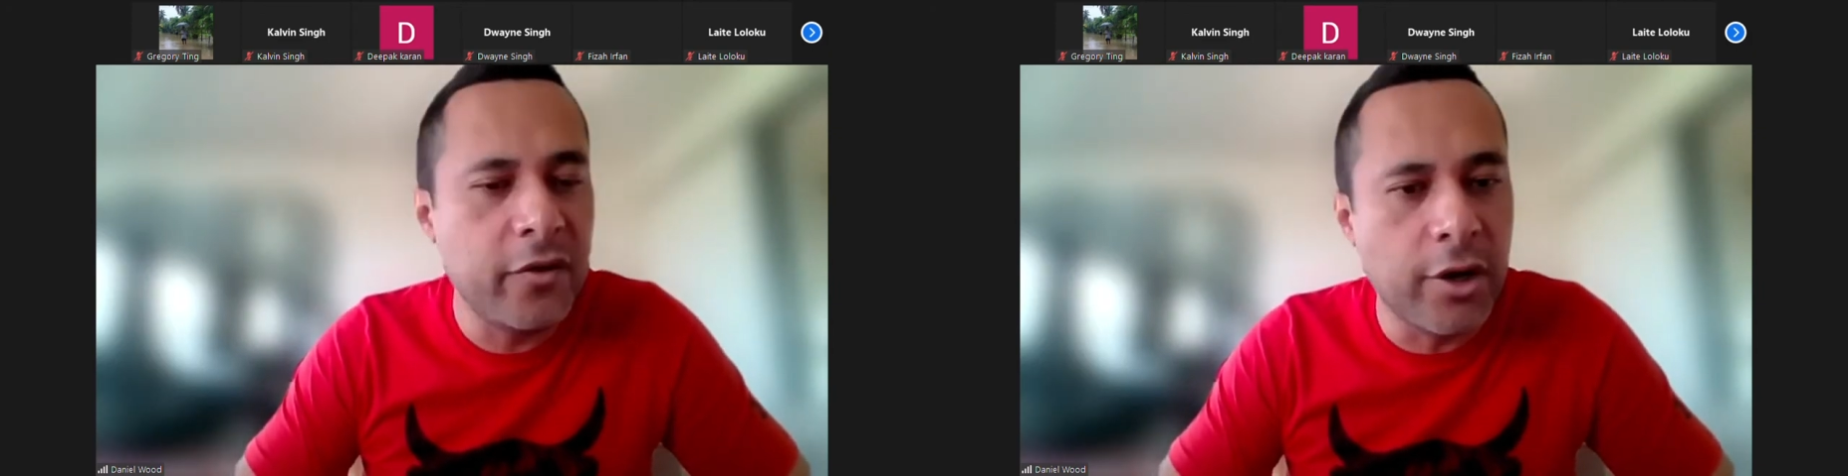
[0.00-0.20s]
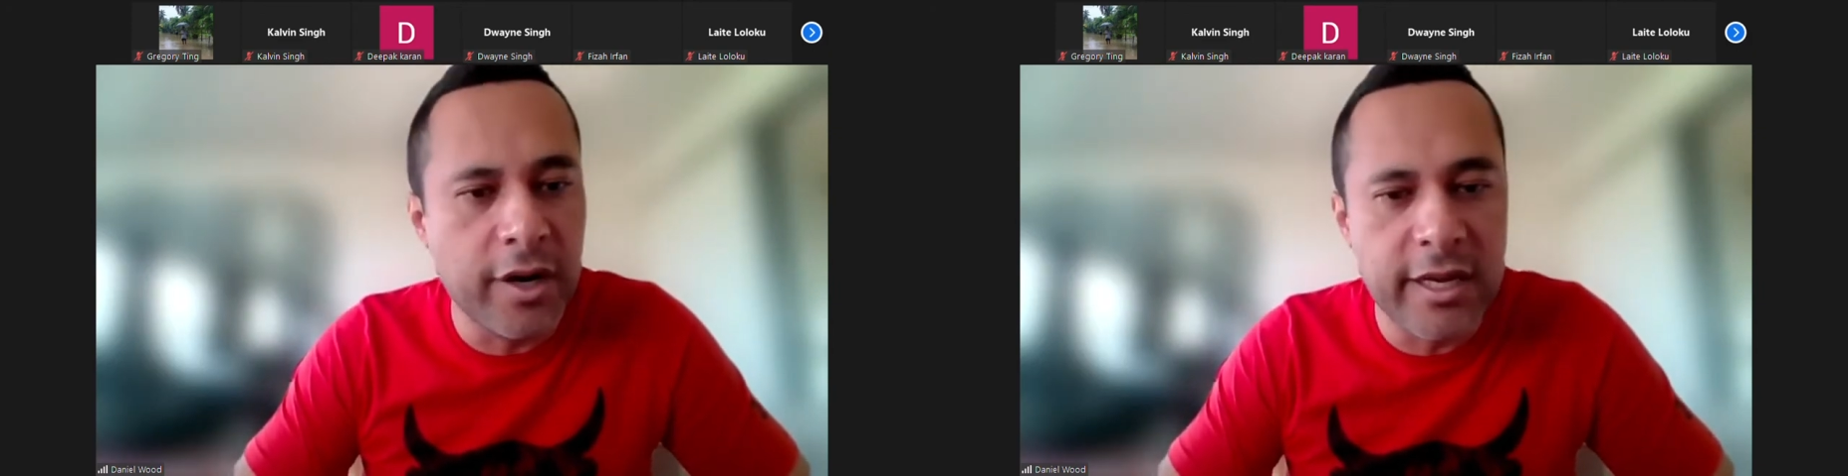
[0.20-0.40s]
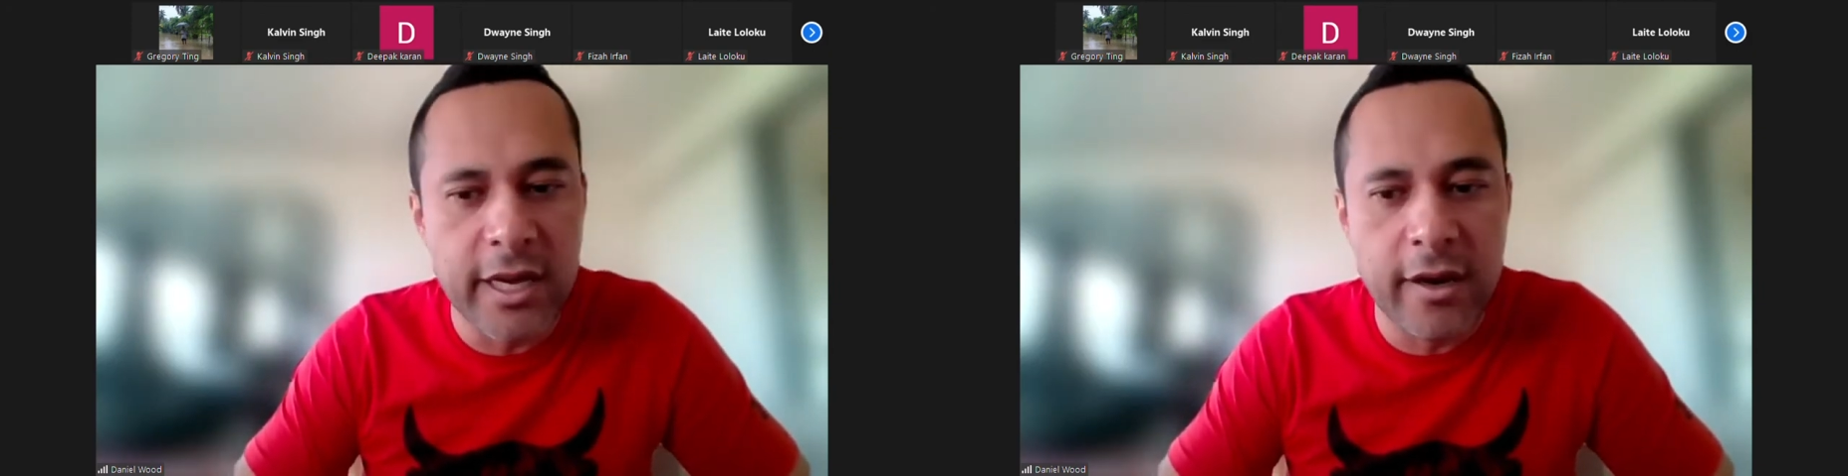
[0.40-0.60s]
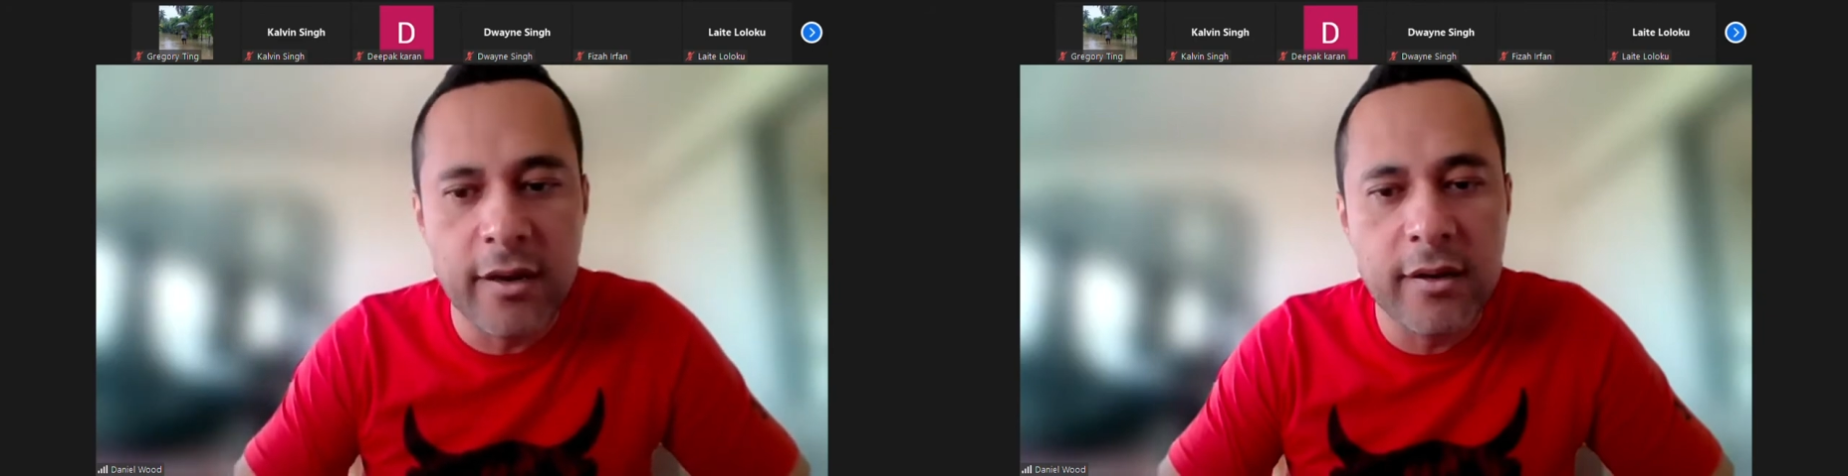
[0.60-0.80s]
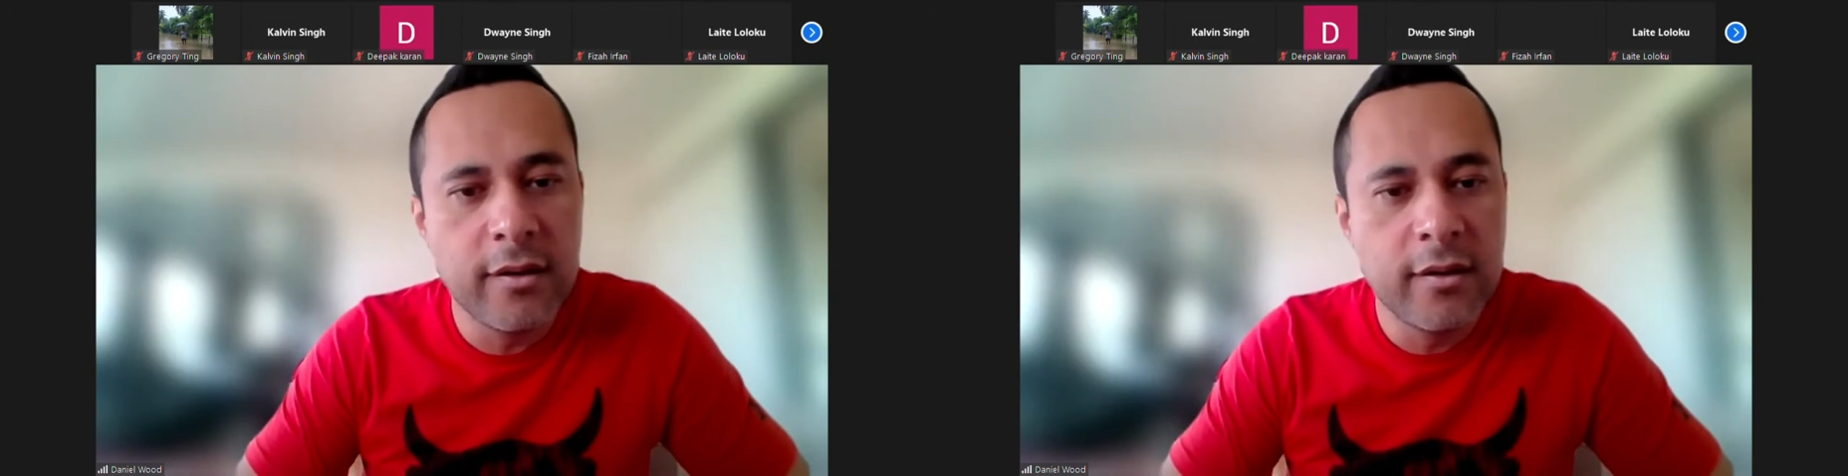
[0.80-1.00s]
you're going to get it.
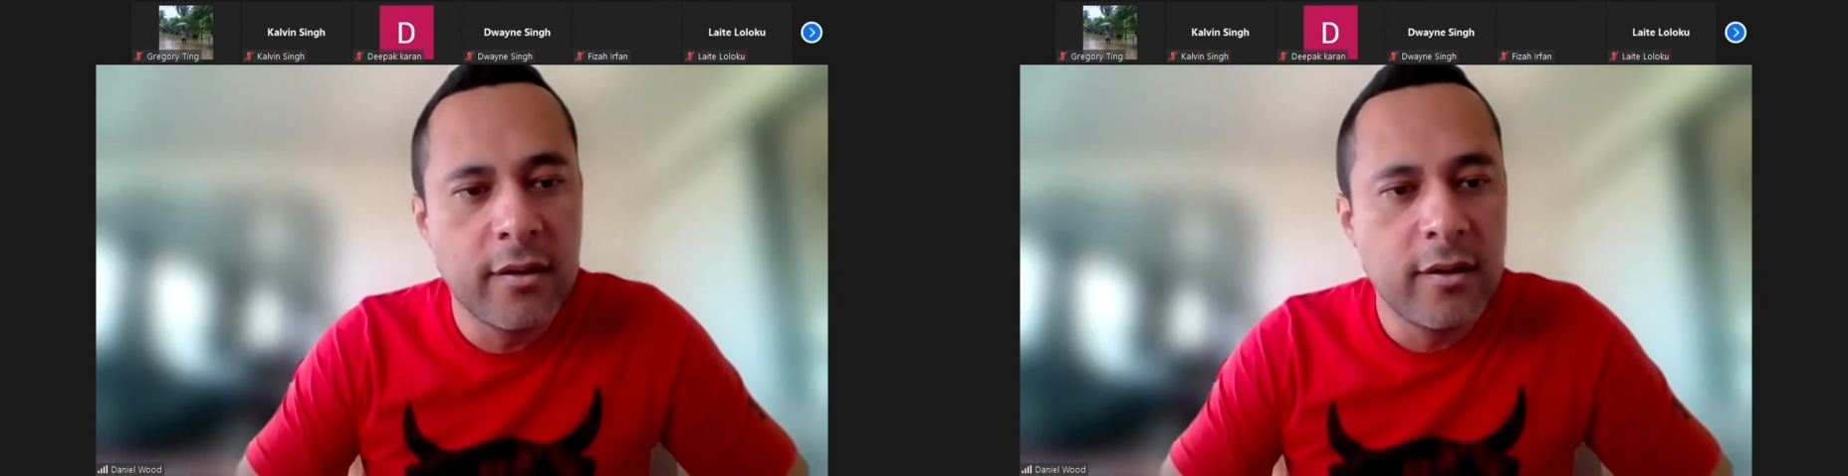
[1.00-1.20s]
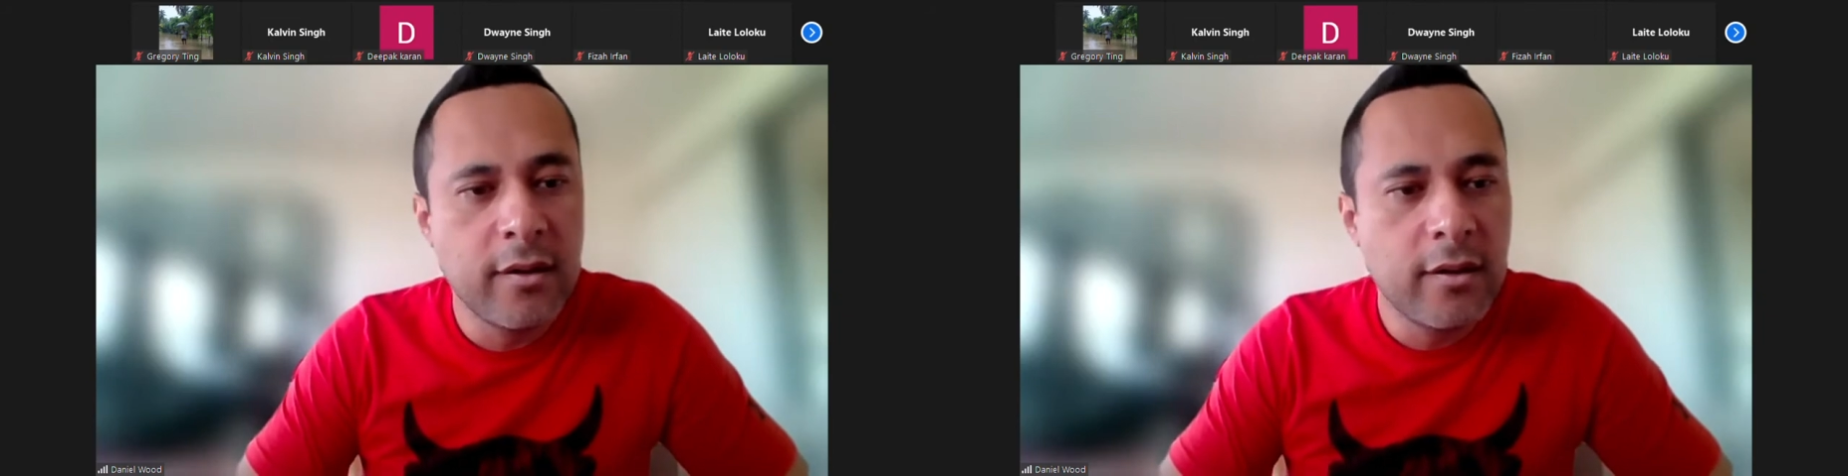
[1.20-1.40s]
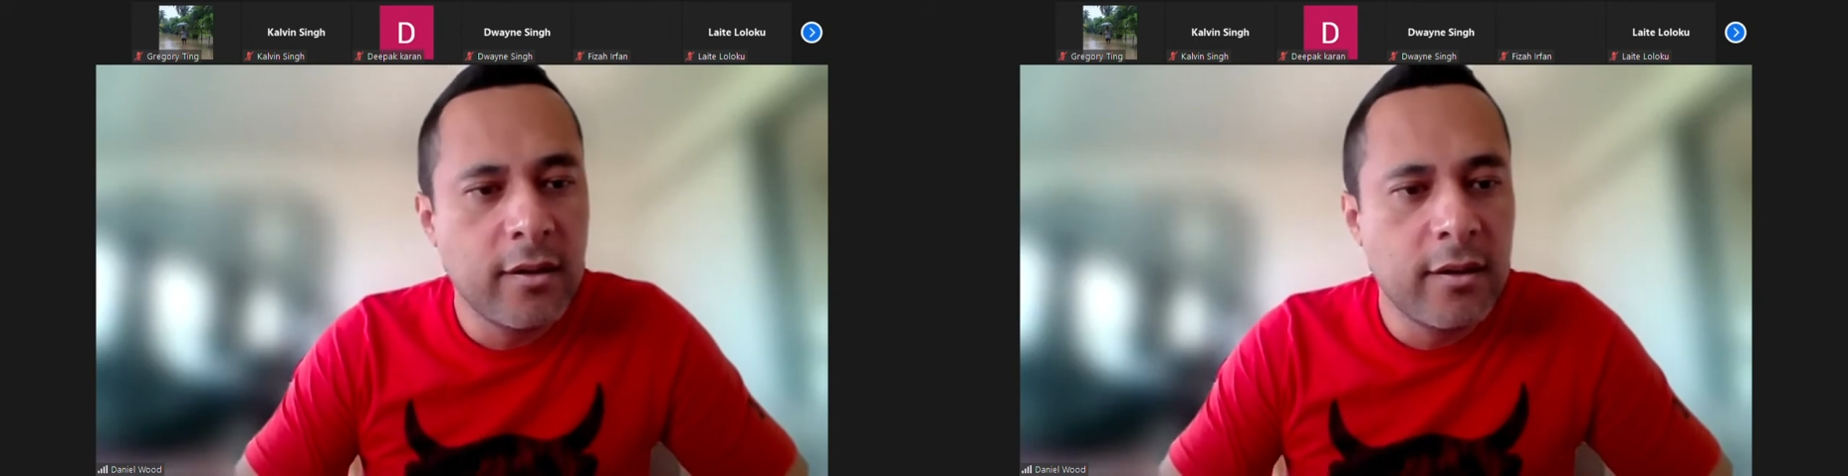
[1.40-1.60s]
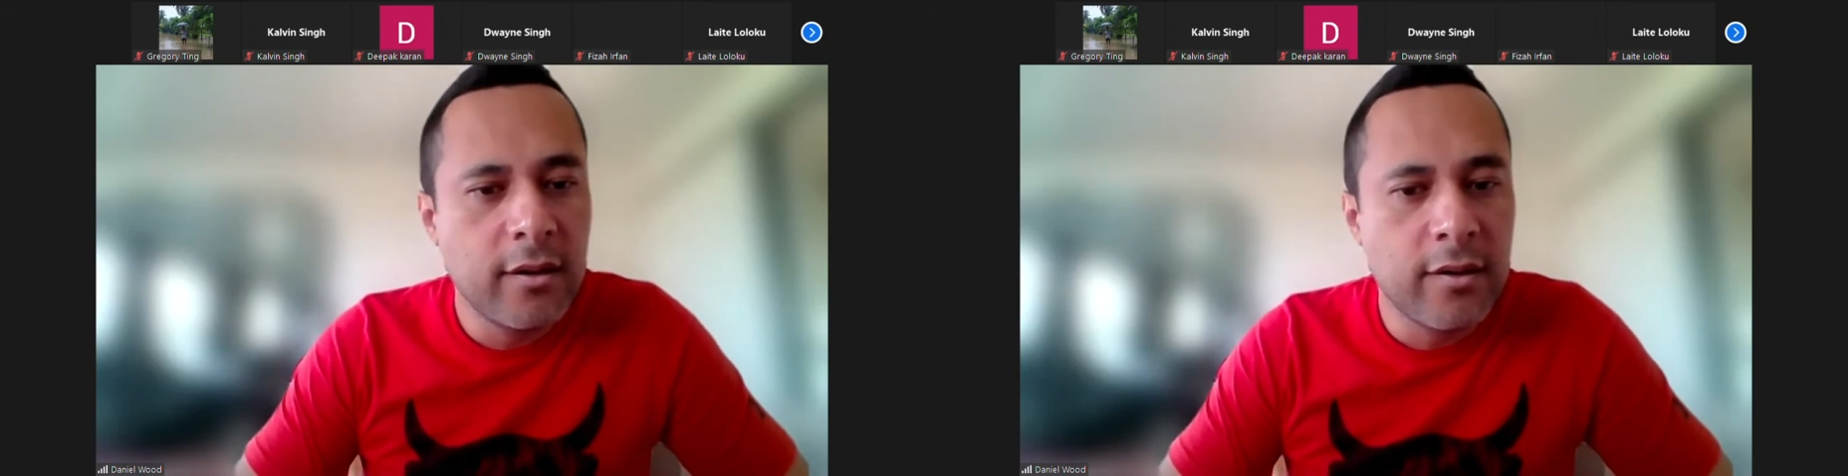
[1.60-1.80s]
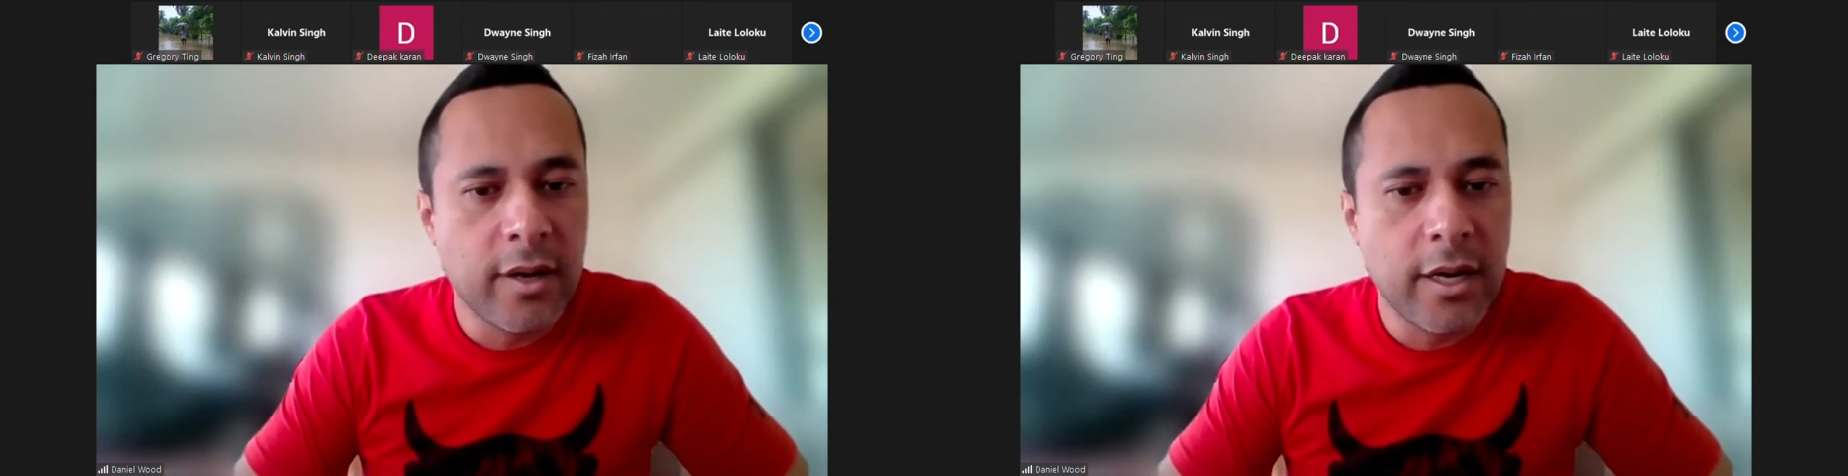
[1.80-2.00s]

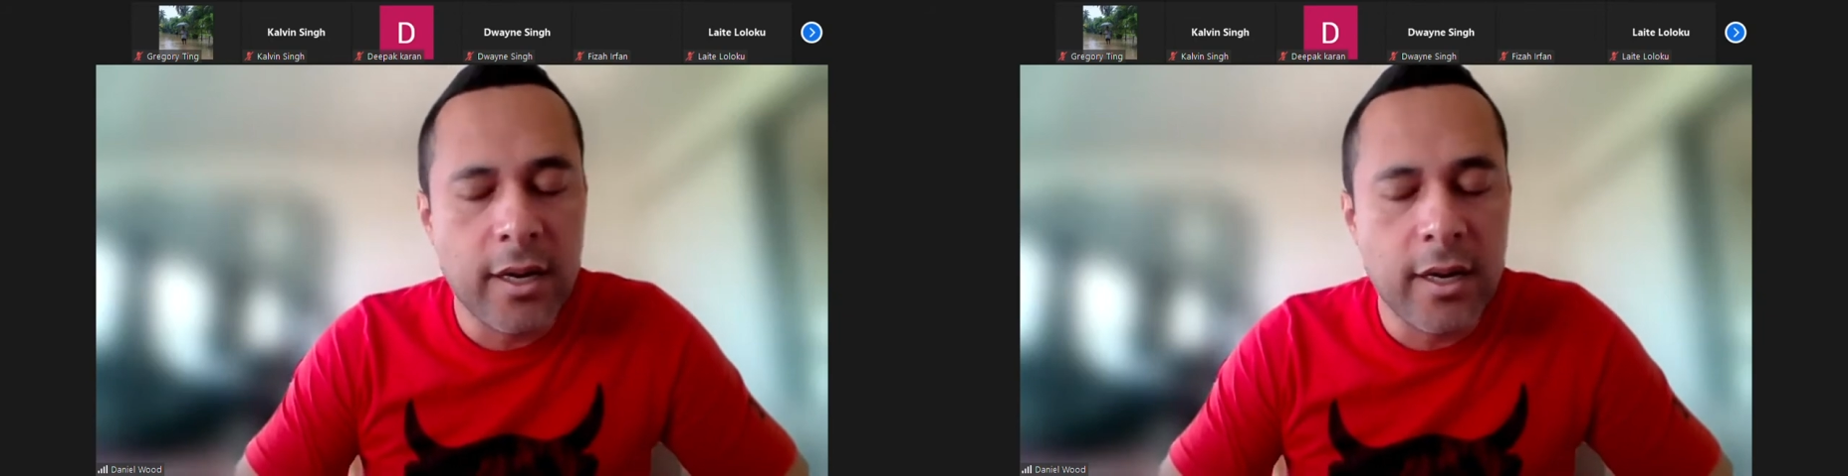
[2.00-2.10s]
Right.